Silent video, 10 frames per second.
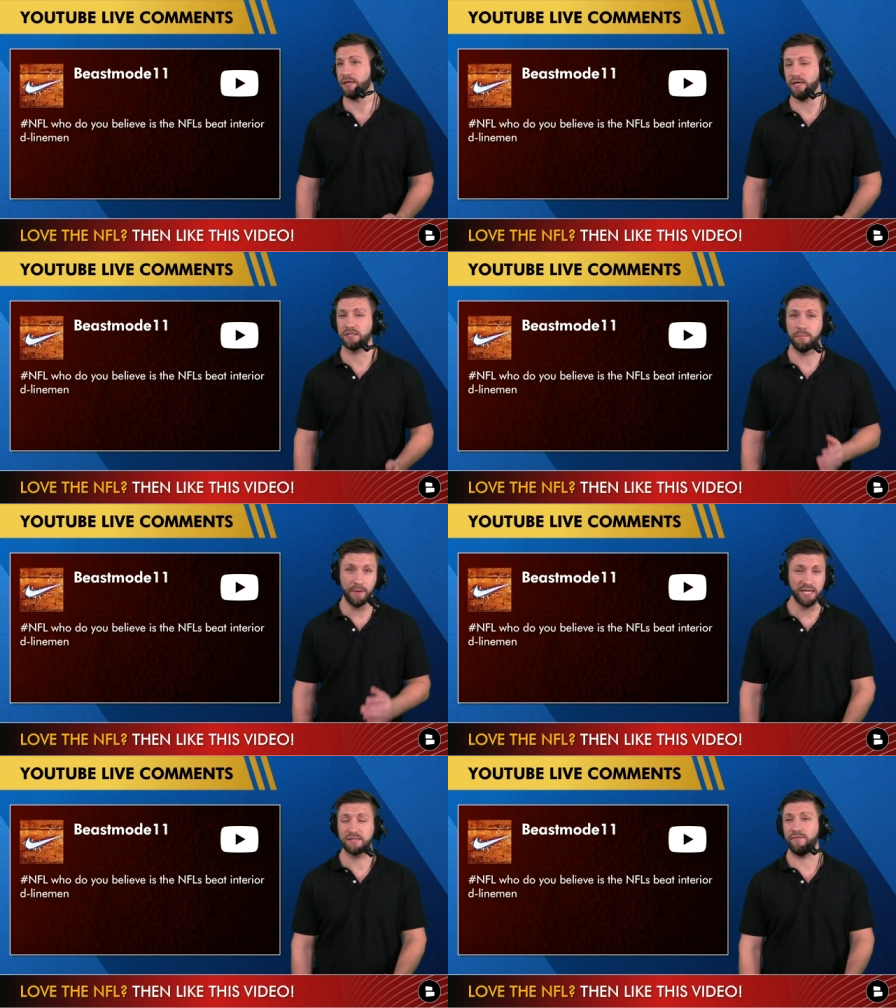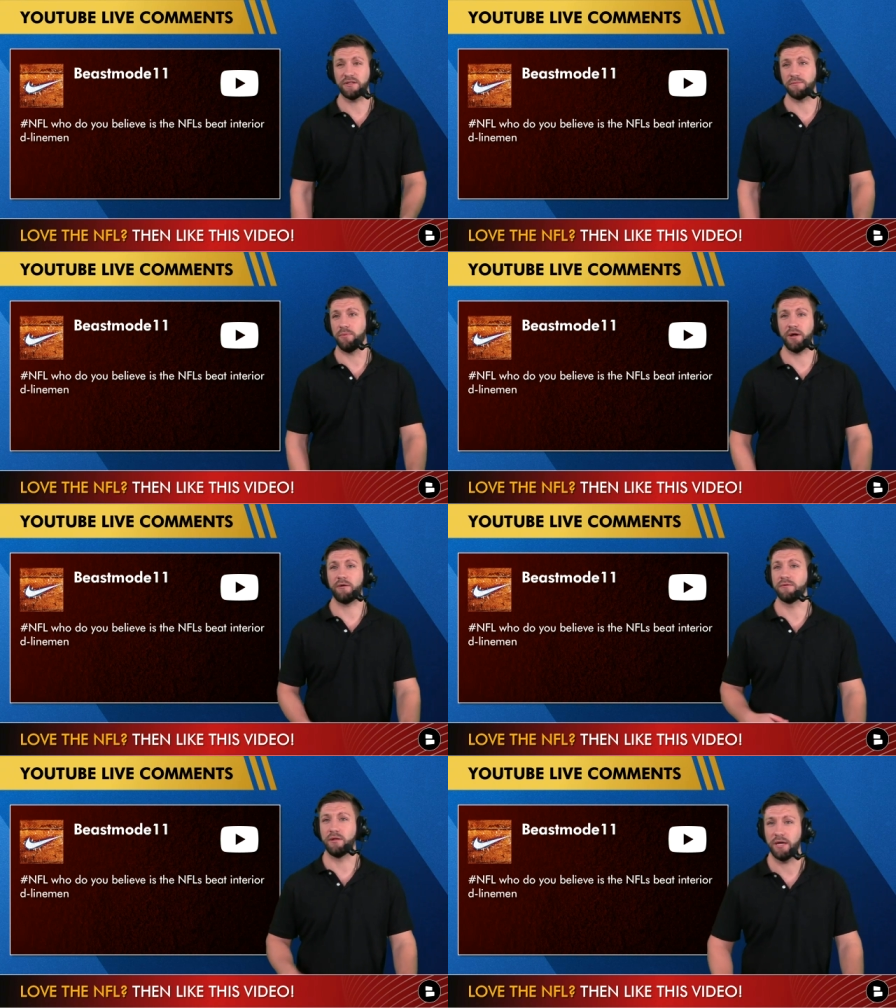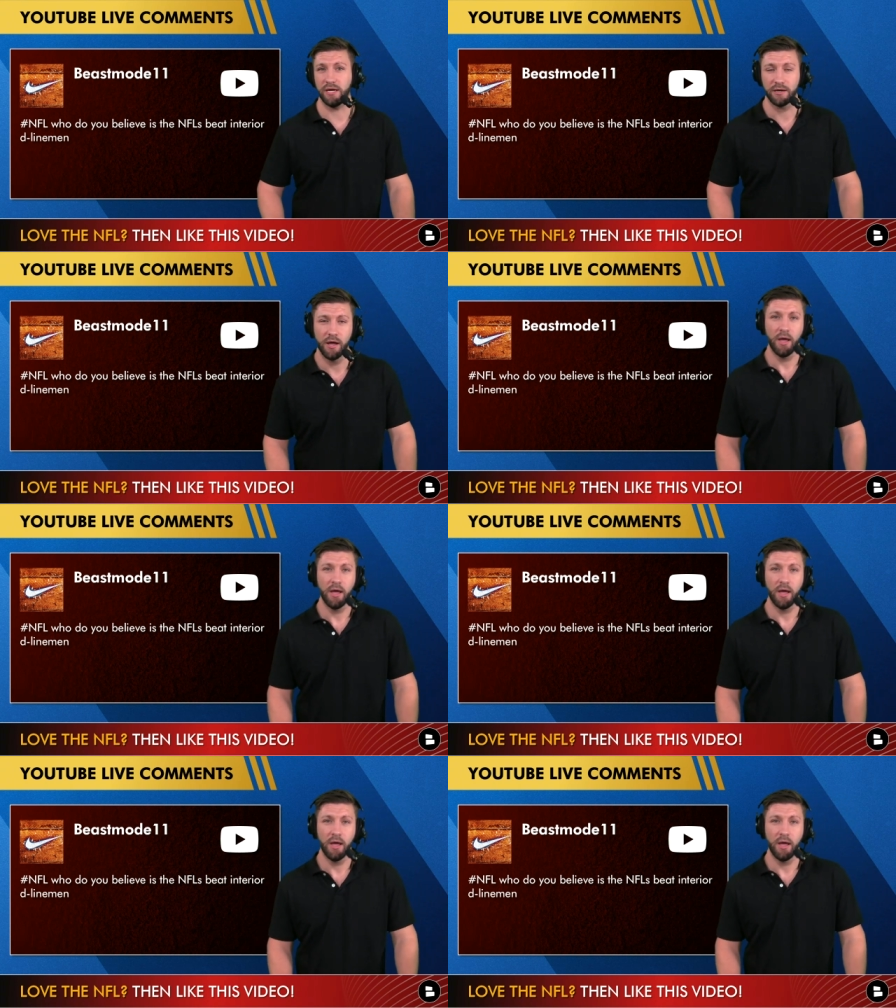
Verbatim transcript: He's the best defensive player in the league.